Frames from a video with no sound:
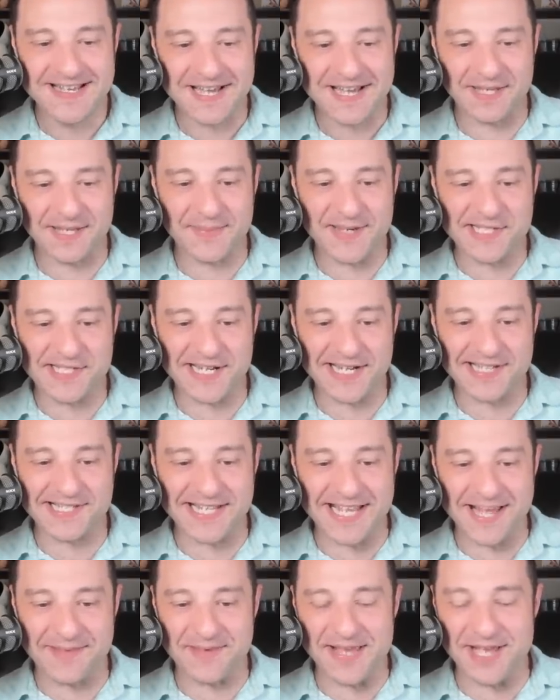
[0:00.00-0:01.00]
I think my second
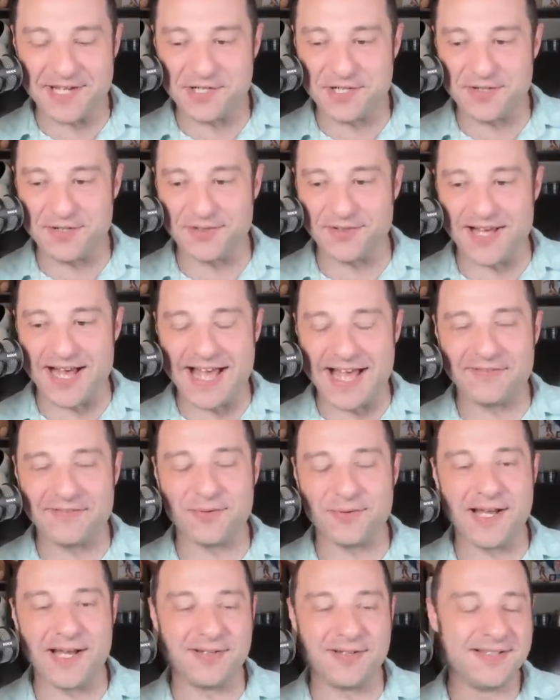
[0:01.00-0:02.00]
time catching you live.
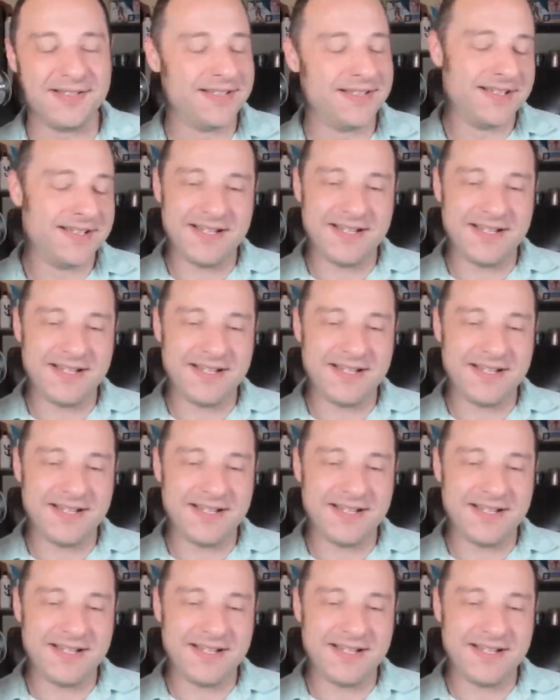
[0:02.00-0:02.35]
Well,